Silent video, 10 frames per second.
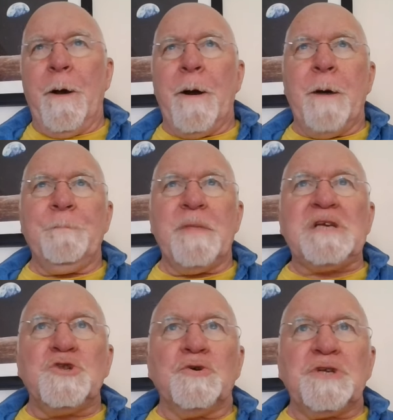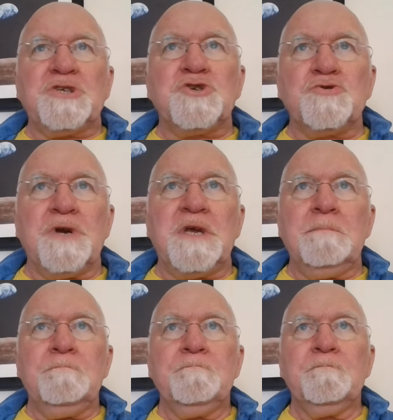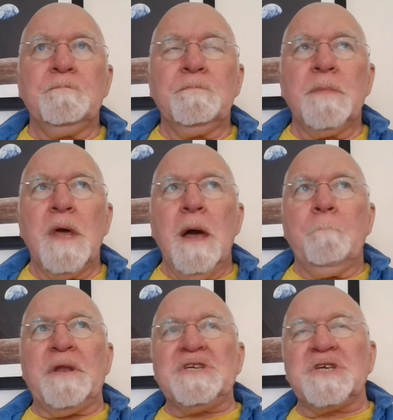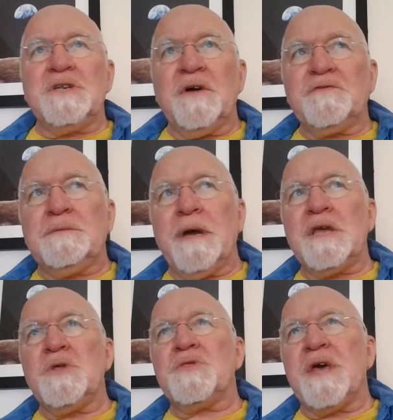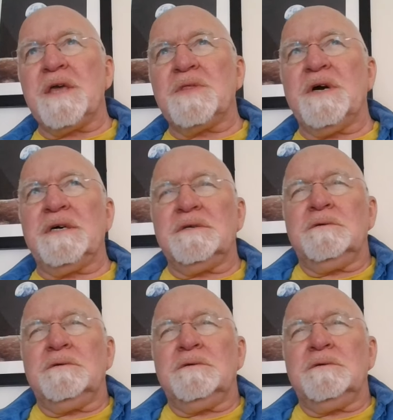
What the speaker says: It's not extreme, but it's enough to make you think that,